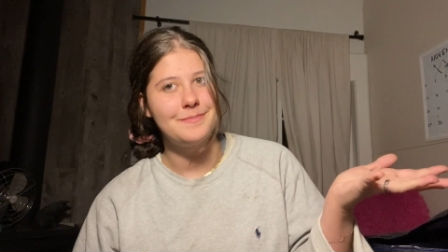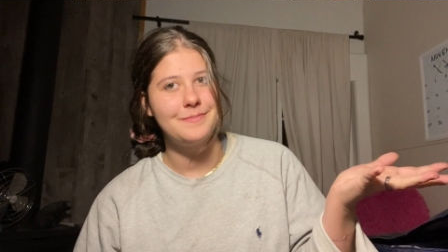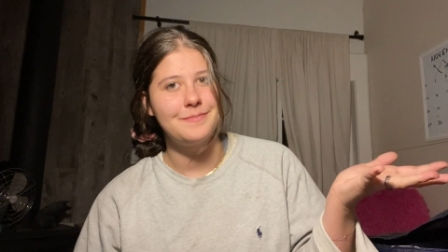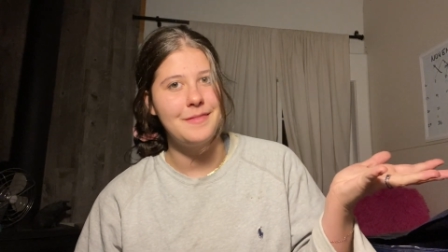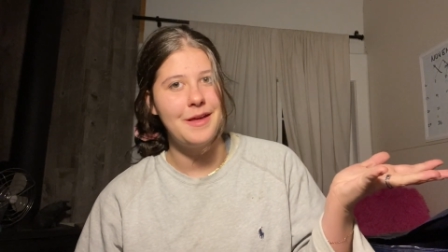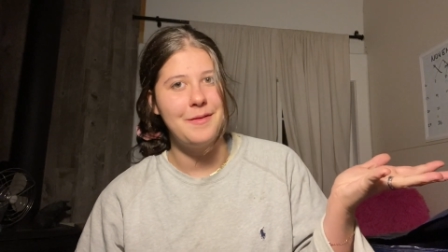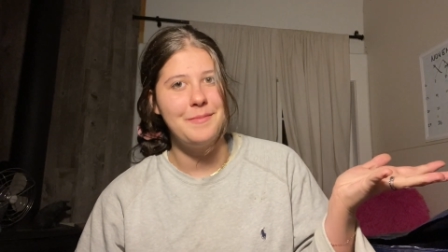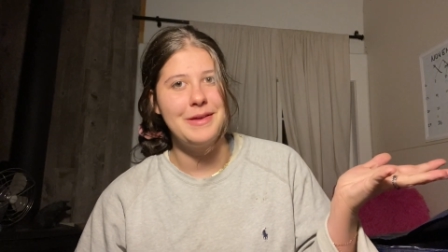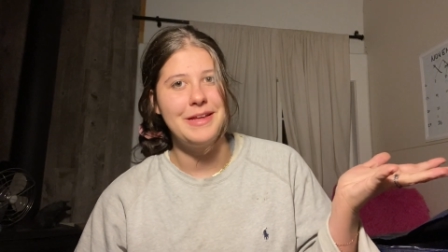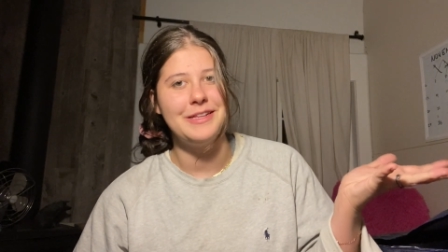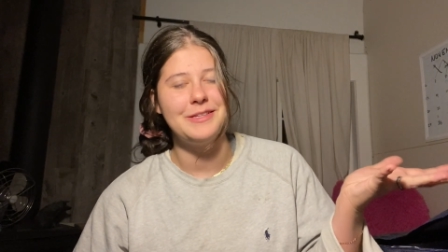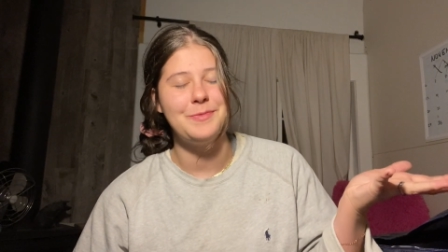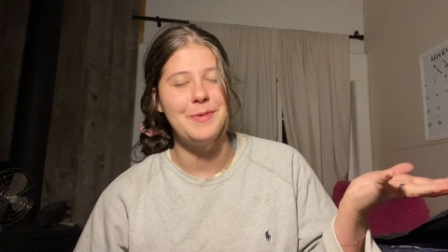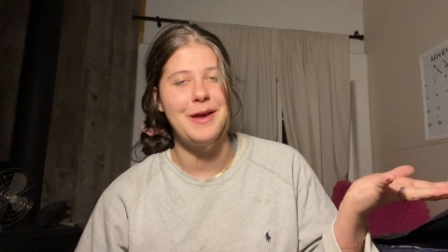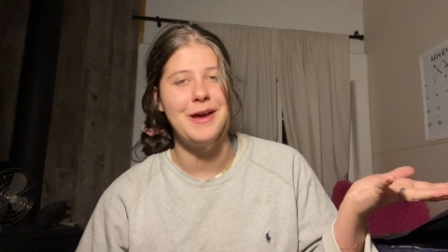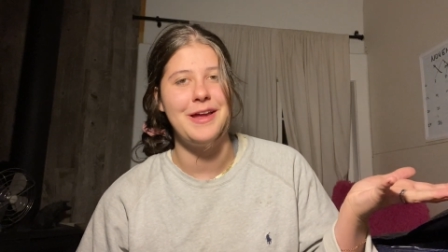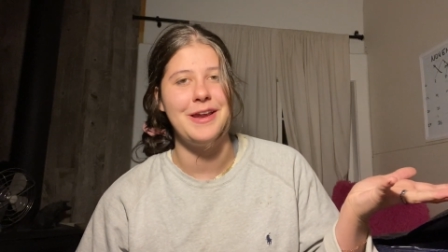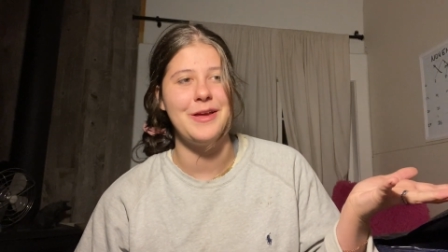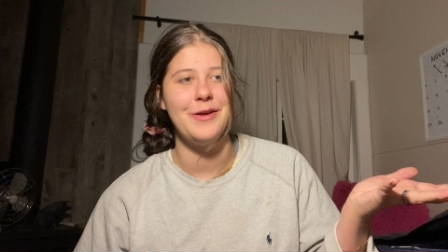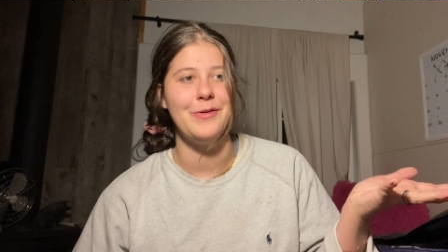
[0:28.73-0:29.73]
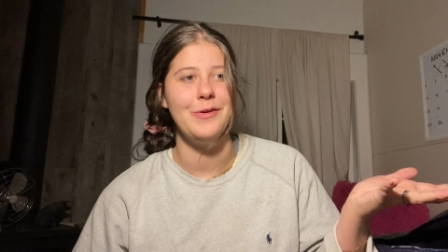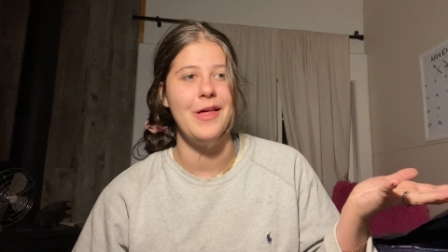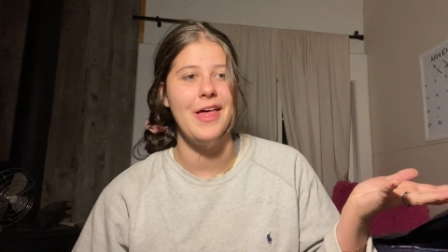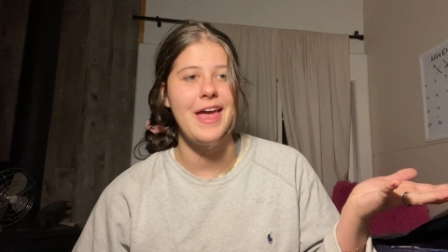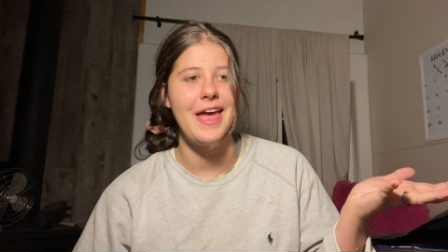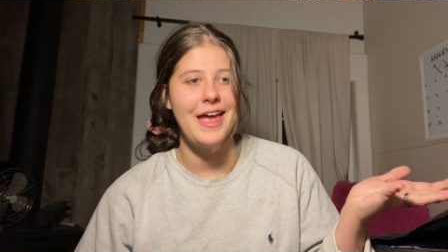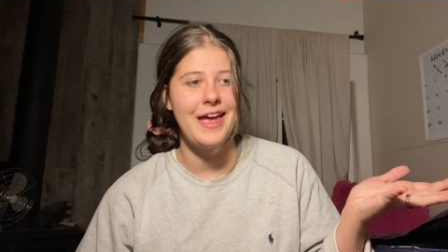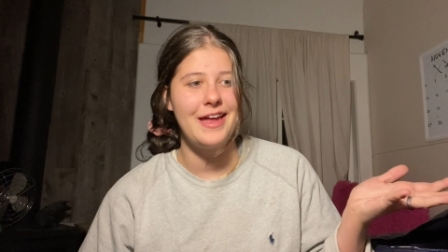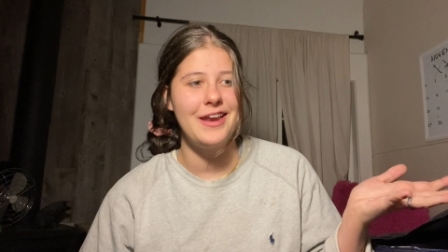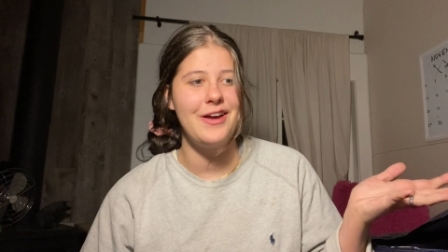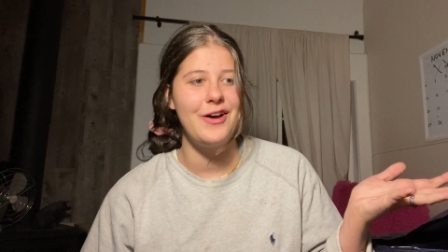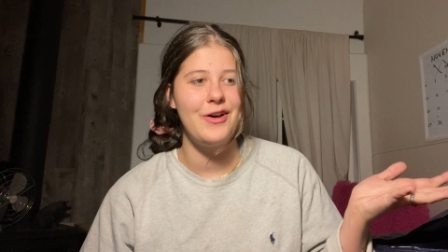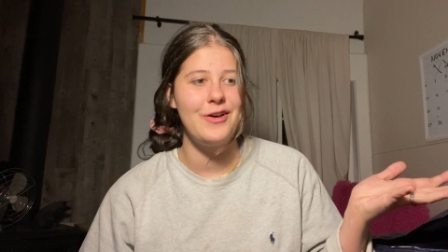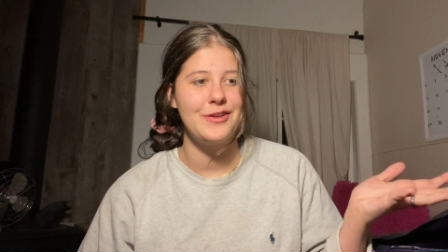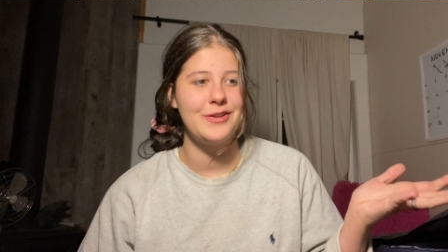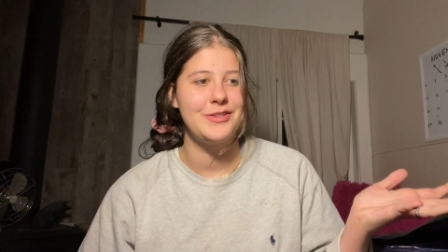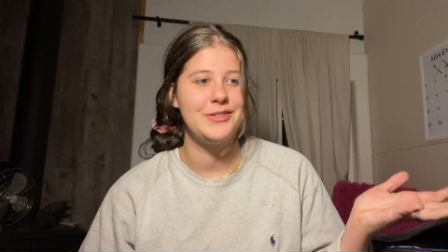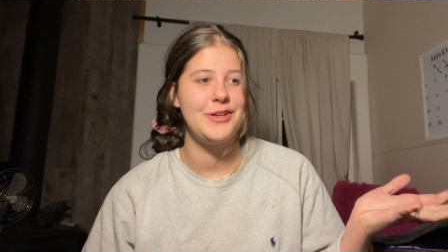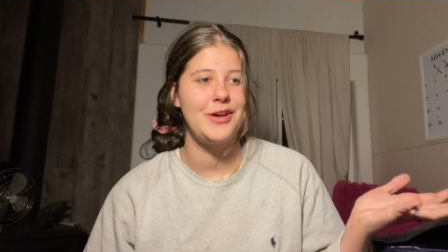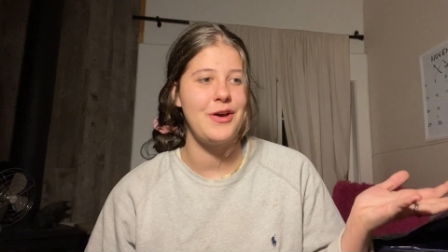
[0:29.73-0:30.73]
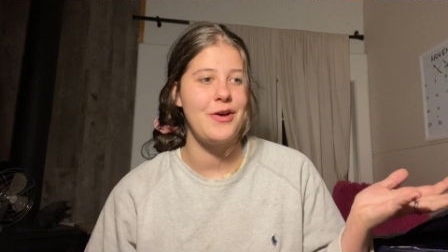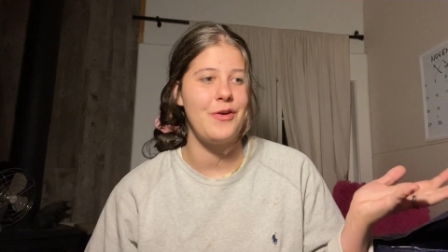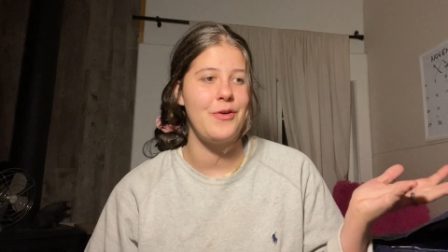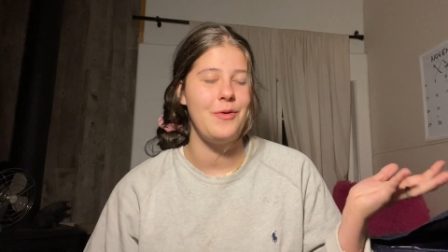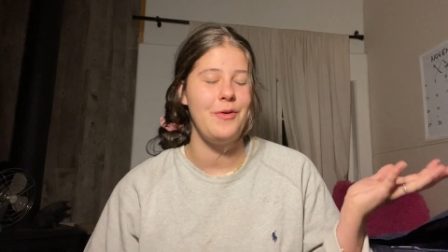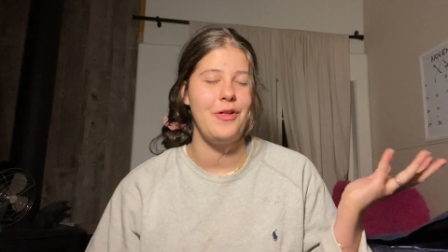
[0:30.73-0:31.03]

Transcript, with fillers: I mean, it's my honey hole. And also,